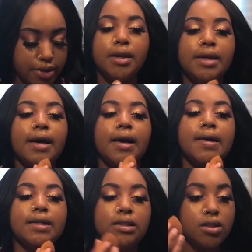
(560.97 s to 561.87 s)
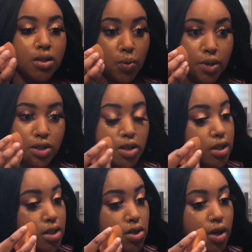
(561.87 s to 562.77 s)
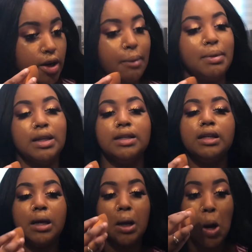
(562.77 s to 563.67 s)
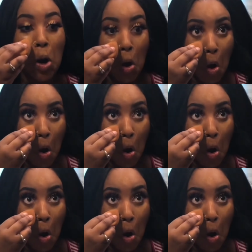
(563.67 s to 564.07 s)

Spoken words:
Yeah, we're just gonna start blending.